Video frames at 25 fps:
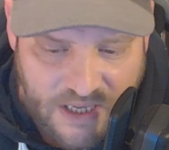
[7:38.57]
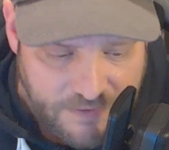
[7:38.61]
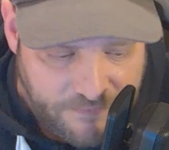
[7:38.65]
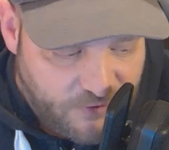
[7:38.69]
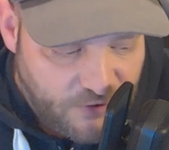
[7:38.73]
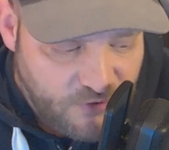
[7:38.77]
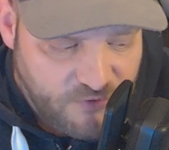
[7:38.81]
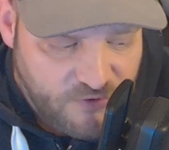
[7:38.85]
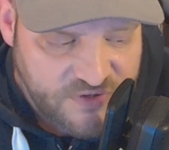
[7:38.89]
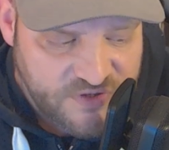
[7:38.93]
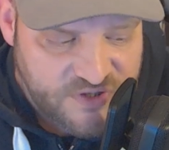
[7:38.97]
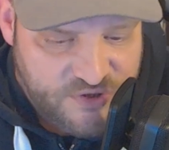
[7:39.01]
If
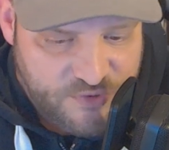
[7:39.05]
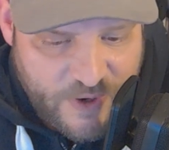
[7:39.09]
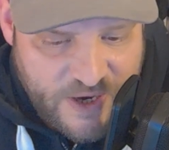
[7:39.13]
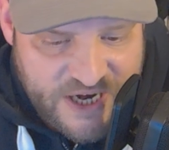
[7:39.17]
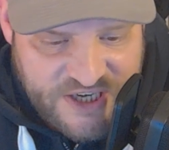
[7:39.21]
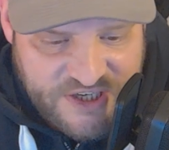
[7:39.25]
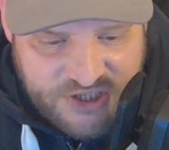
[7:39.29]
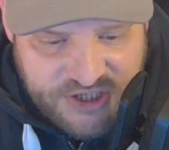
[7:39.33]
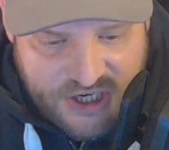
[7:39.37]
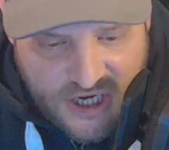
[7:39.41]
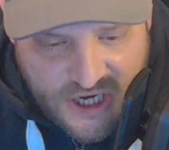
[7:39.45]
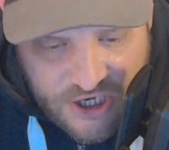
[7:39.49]
you're on
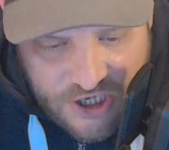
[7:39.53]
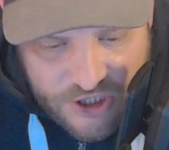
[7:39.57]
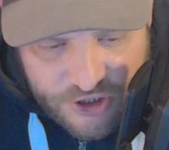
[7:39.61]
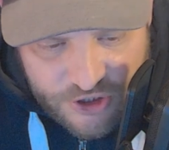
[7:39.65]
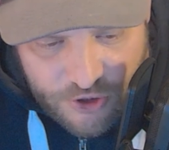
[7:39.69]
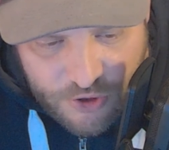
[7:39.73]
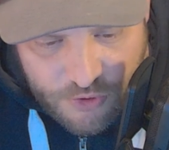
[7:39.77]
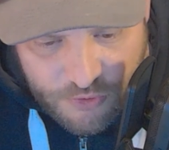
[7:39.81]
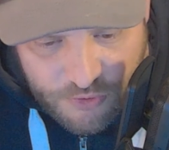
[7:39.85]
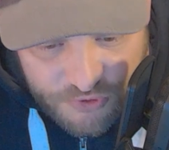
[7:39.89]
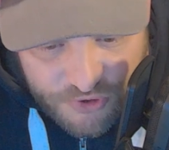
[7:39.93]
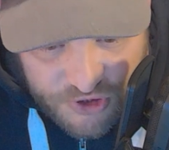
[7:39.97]
Twitch,
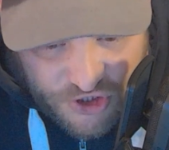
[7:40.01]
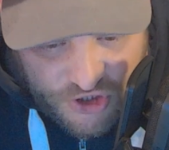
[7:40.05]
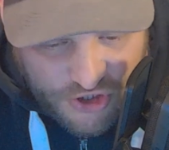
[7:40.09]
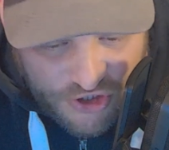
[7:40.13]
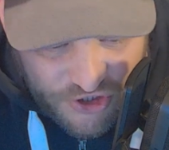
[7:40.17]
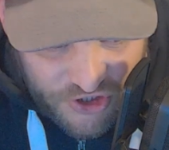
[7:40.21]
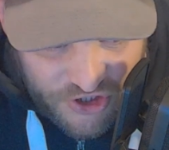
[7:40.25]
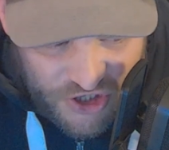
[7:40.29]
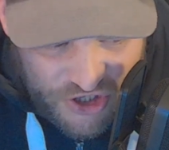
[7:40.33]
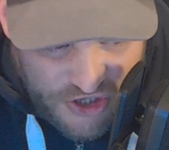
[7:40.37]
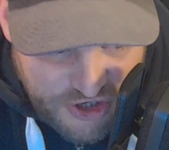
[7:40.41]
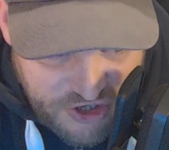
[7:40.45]
you
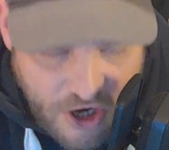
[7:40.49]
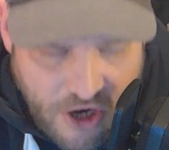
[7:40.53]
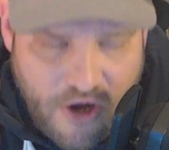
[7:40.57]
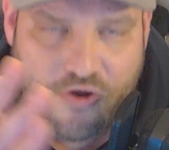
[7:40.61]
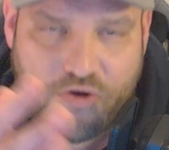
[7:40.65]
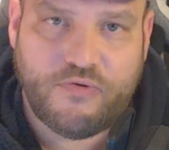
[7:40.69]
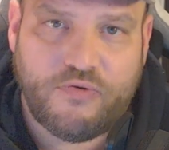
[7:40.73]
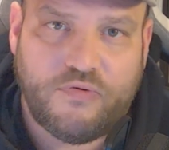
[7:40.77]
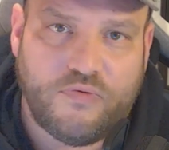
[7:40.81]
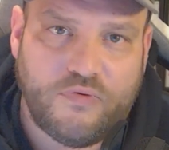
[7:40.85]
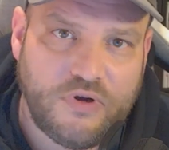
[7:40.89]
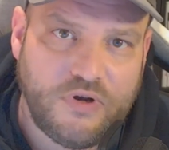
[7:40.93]
should
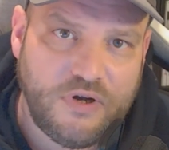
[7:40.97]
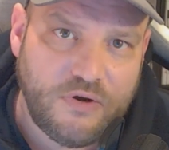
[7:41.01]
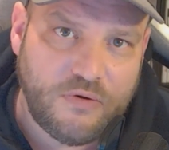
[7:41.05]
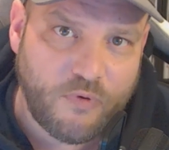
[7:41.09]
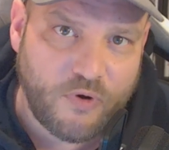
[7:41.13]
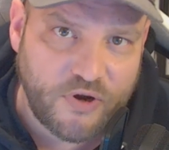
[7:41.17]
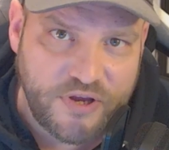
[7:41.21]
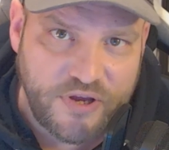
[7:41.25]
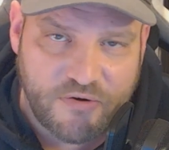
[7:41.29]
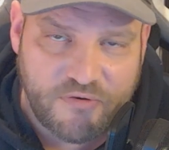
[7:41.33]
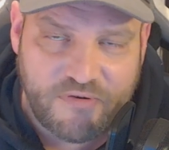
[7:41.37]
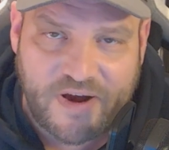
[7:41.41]
know
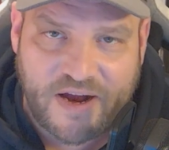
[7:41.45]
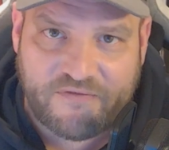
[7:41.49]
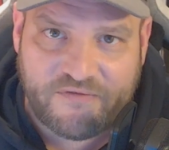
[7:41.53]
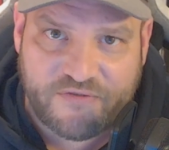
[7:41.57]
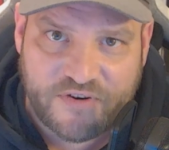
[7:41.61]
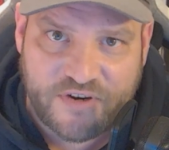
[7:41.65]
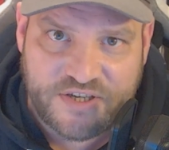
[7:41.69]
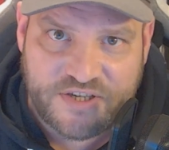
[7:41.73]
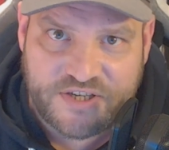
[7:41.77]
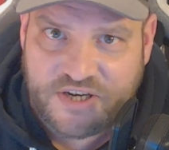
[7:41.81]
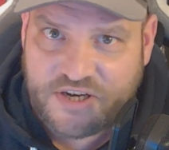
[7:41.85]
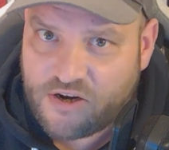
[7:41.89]
what your
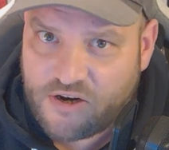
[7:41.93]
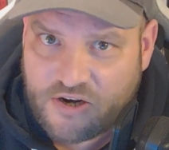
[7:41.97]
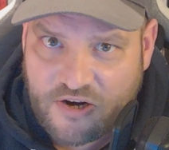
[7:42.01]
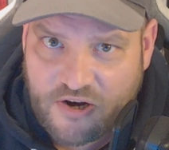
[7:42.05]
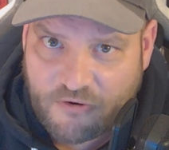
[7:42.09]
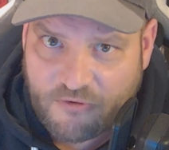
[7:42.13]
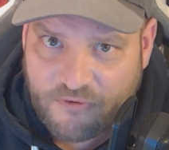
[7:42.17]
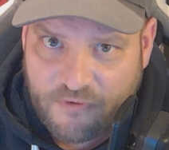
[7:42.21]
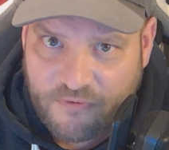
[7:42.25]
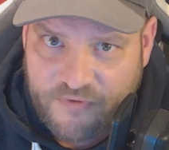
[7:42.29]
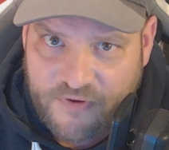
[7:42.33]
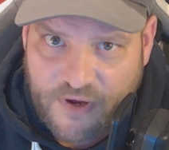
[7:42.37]
average
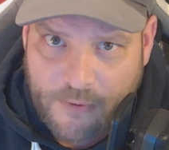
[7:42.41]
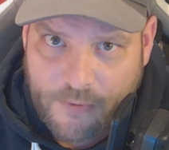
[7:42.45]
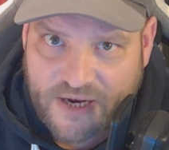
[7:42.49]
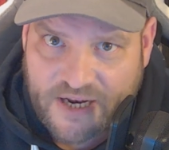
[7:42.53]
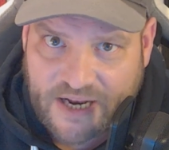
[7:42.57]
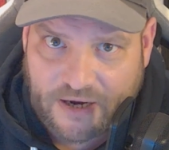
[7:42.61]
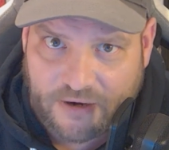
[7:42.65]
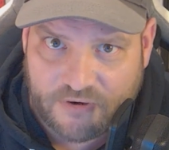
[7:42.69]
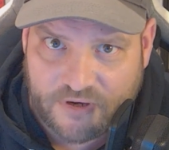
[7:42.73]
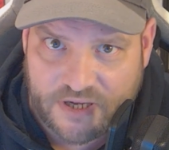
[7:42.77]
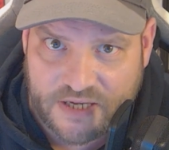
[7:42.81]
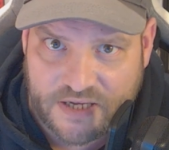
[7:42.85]
concurrent viewer
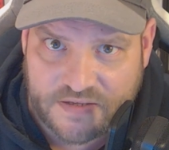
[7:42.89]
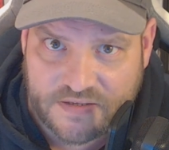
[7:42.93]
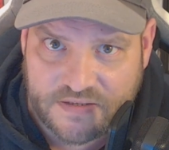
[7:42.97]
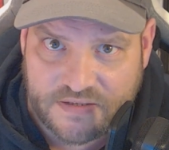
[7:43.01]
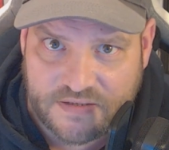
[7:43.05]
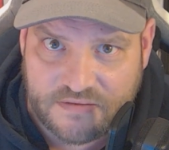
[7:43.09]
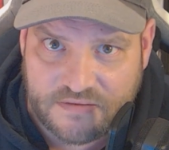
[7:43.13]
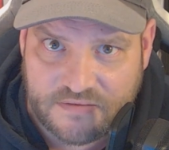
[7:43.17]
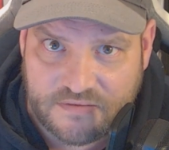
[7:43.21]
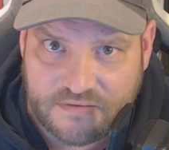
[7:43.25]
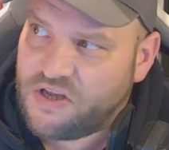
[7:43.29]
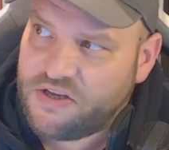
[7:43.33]
count
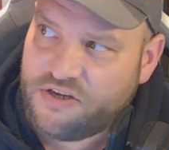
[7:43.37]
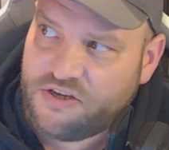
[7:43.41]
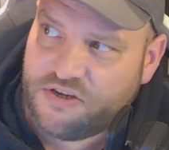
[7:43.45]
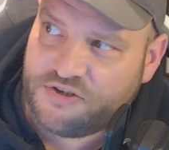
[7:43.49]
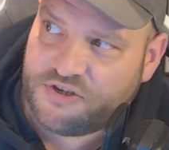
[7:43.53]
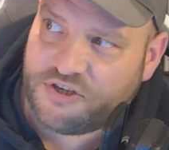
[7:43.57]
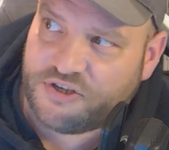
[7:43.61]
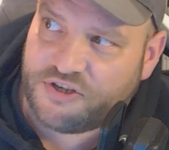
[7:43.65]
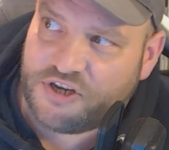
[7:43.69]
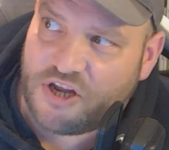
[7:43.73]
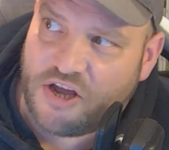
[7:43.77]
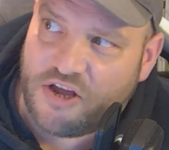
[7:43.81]
is. You
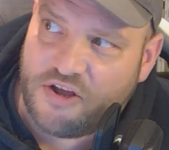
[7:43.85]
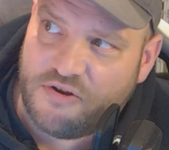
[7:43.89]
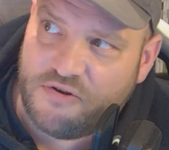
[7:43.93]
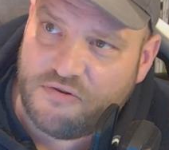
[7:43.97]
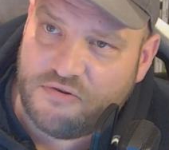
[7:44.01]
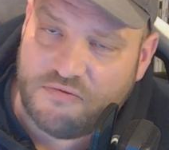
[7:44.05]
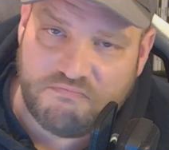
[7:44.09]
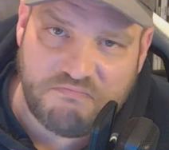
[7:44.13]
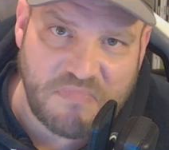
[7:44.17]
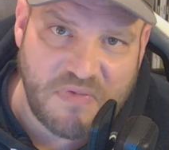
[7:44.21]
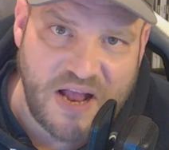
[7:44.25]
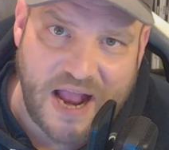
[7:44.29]
should
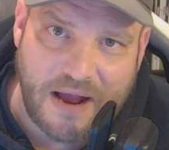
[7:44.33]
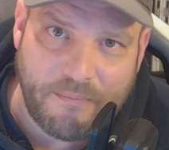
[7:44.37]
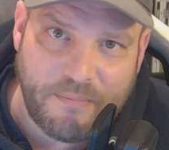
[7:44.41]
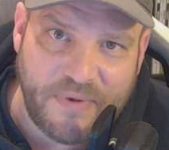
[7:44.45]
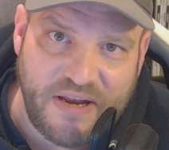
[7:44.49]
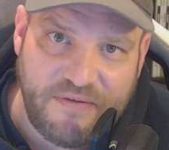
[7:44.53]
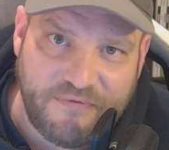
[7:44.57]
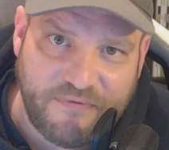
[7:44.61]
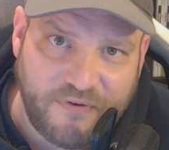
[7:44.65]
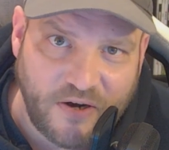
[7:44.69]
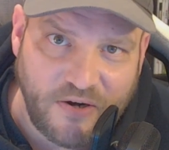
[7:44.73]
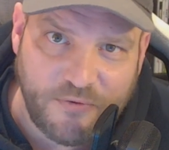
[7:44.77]
know how
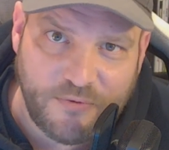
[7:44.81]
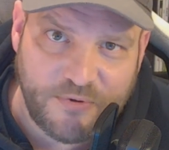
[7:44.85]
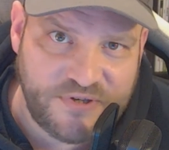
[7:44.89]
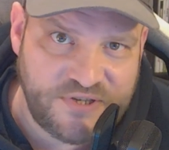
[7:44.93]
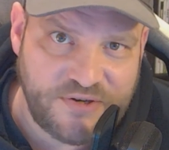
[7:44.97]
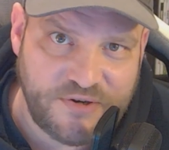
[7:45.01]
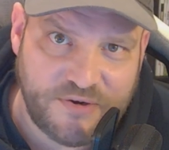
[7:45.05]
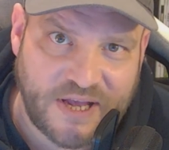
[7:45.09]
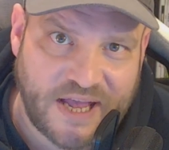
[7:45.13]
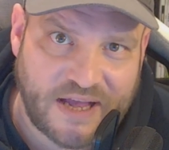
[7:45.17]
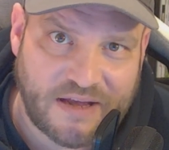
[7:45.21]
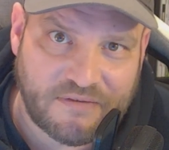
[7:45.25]
many followers
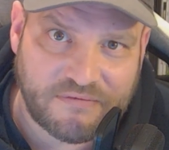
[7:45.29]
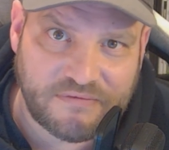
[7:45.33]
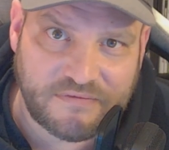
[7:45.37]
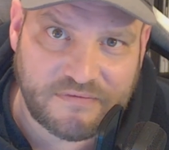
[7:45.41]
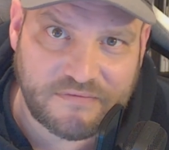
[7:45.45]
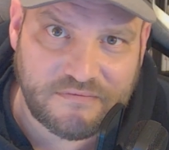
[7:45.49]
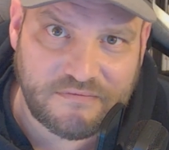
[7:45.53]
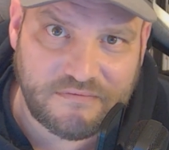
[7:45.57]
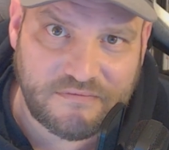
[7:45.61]
you have.